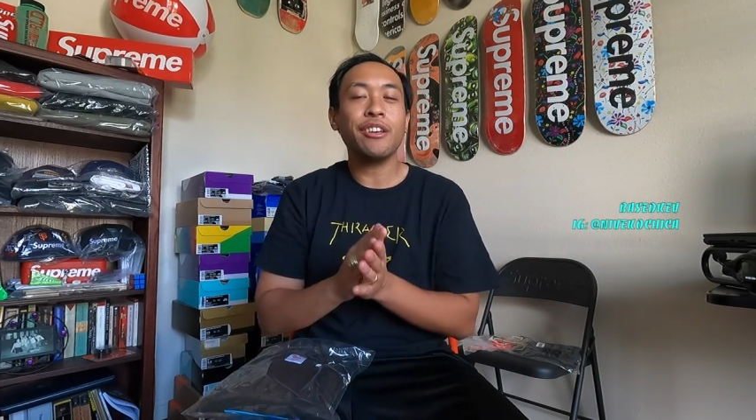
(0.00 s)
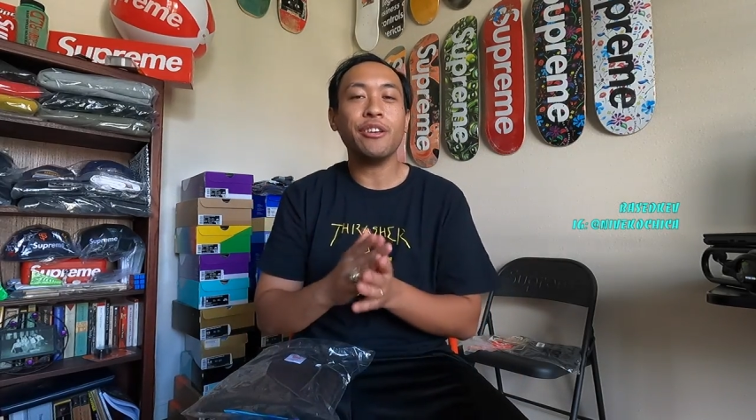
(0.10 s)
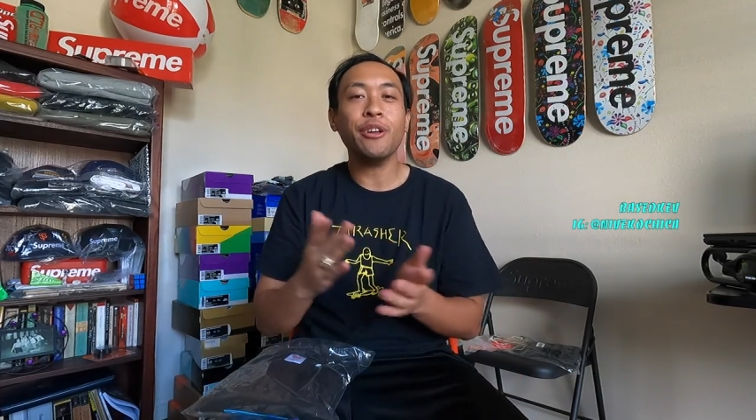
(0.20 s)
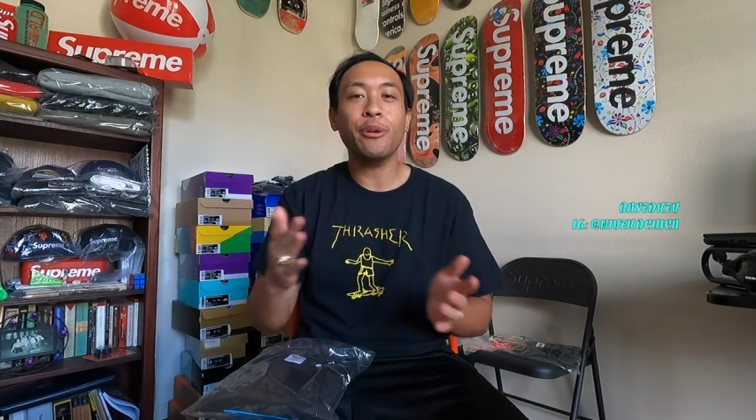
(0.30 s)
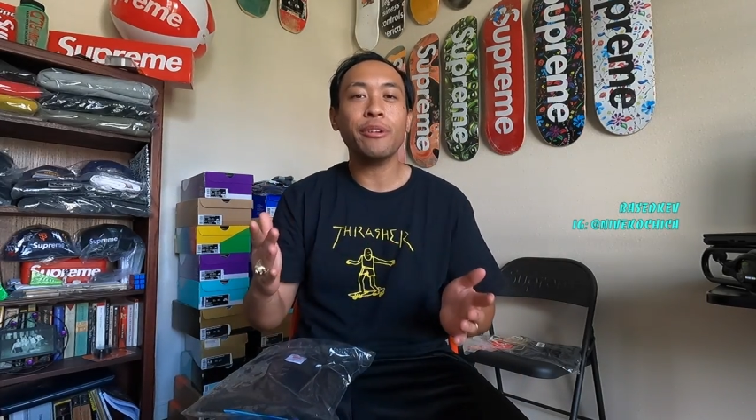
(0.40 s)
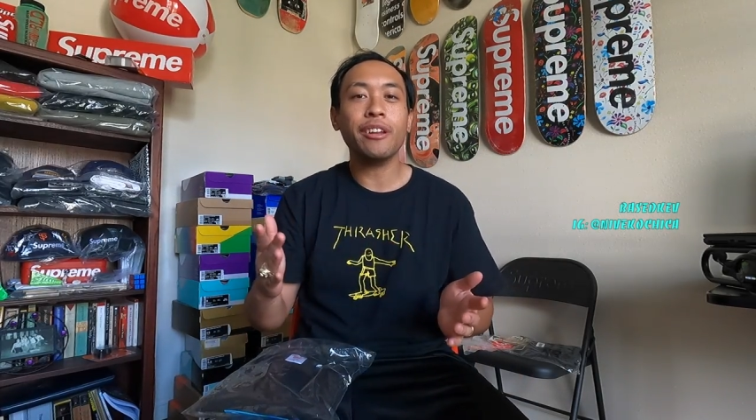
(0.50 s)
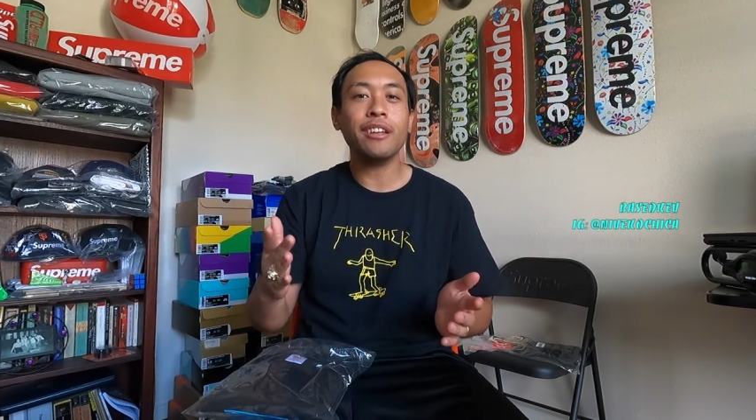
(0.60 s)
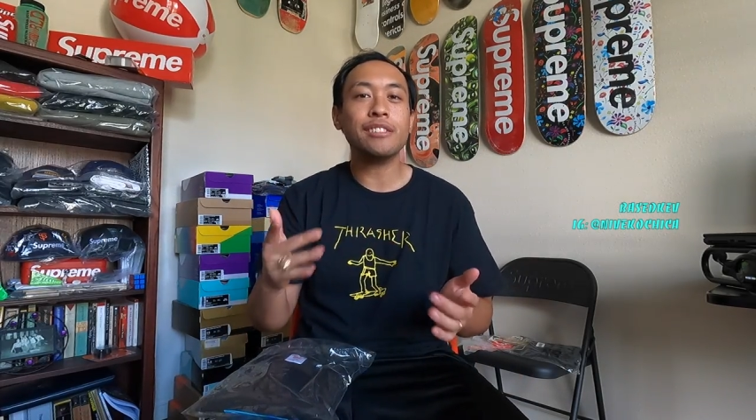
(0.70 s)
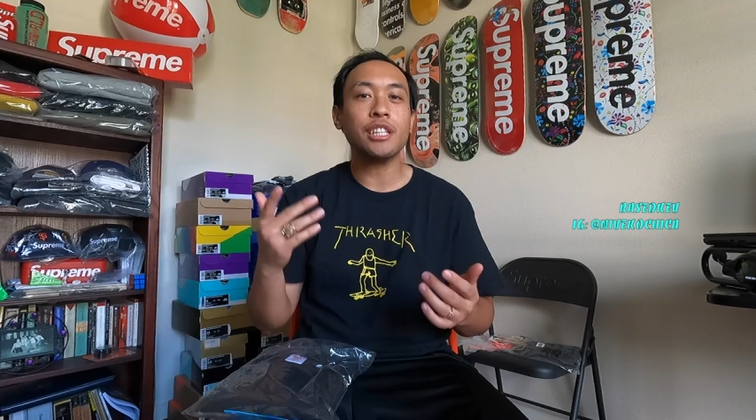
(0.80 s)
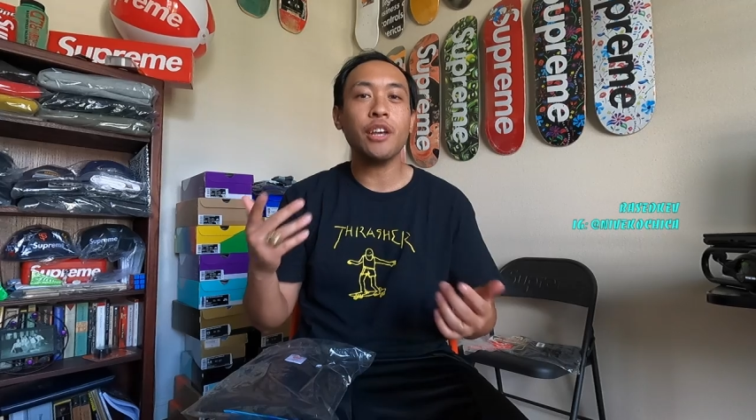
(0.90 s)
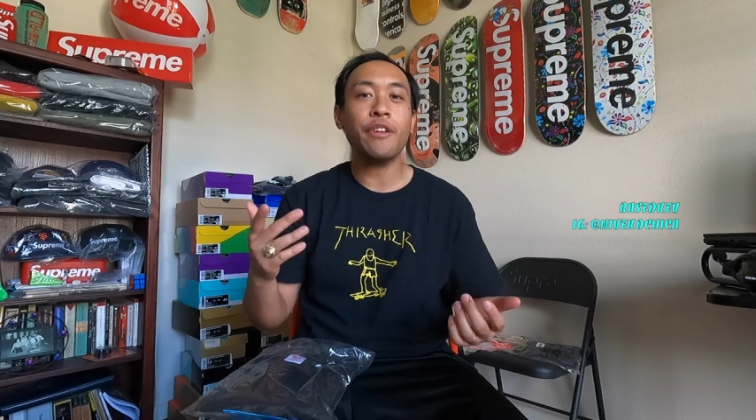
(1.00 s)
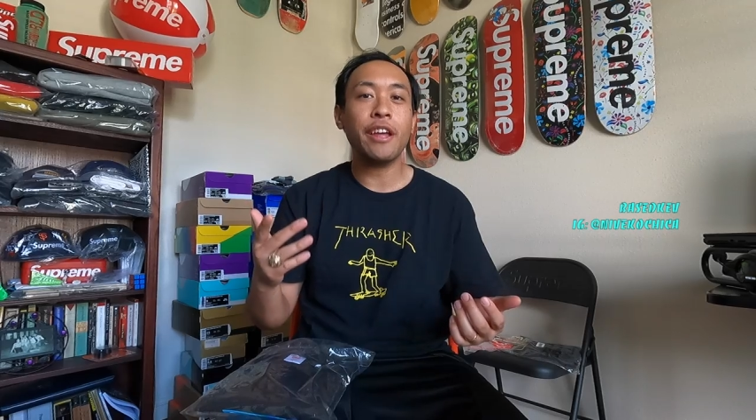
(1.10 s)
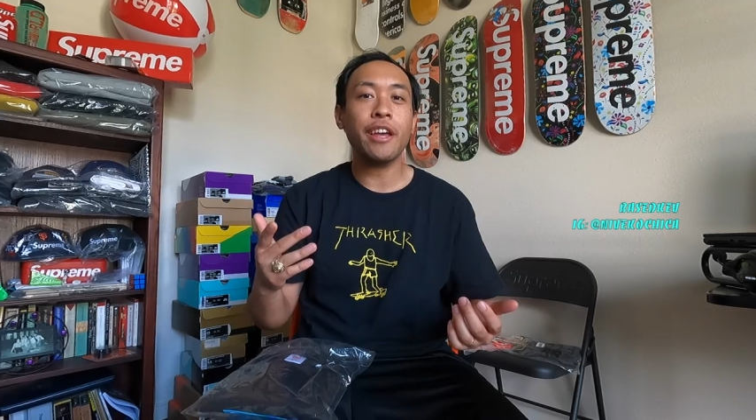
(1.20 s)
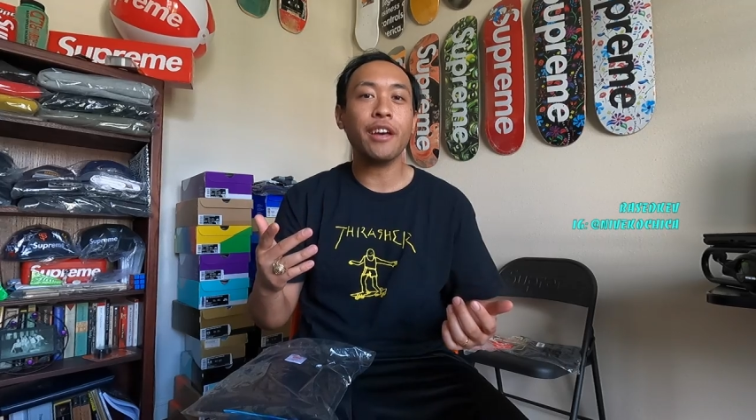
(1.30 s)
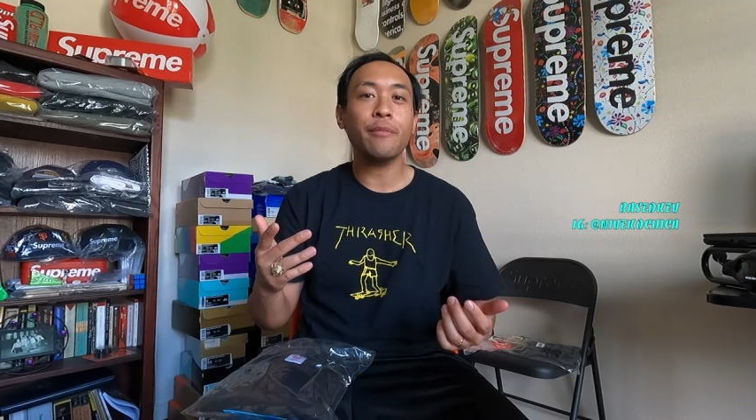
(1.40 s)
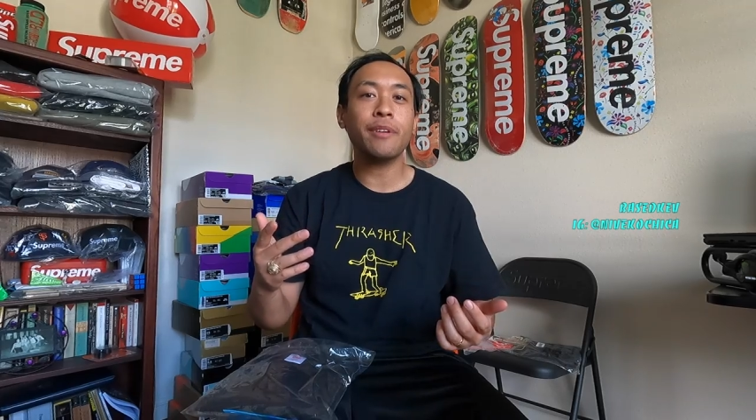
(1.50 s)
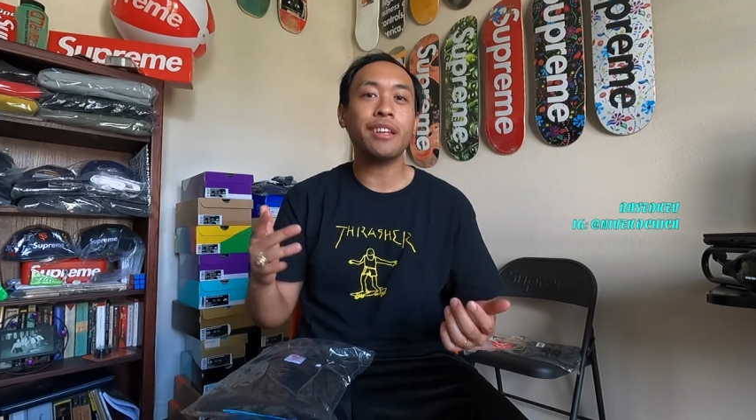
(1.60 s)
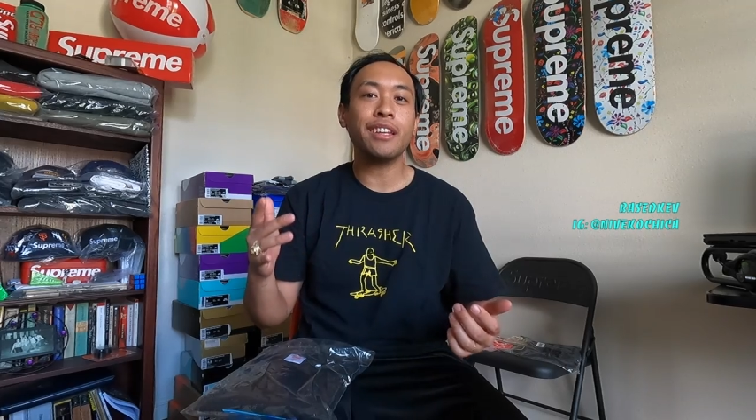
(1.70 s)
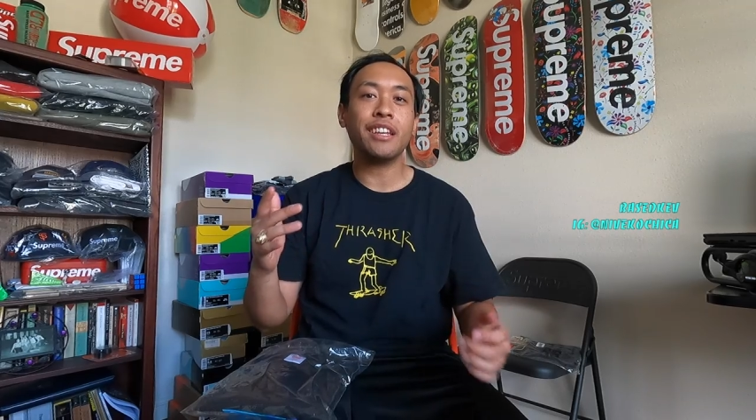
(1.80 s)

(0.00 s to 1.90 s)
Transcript: you know what it is, 11 a.m.